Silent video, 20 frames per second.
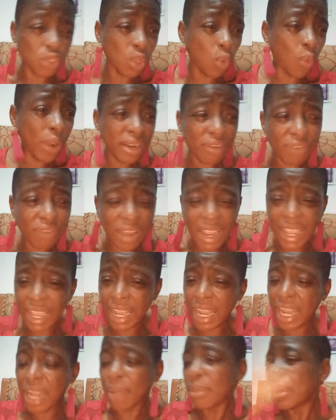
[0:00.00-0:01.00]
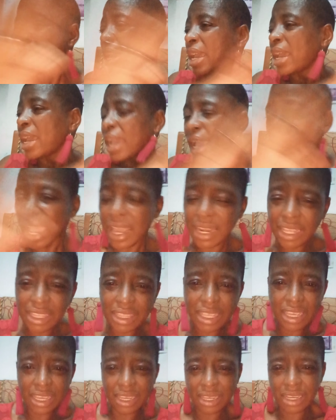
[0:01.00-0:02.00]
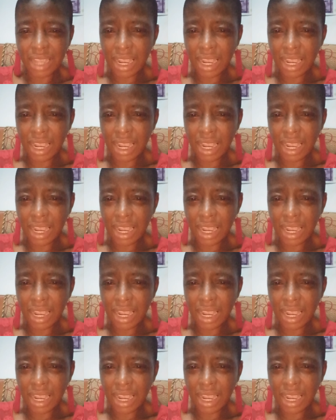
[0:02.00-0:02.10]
So wherever I am, anything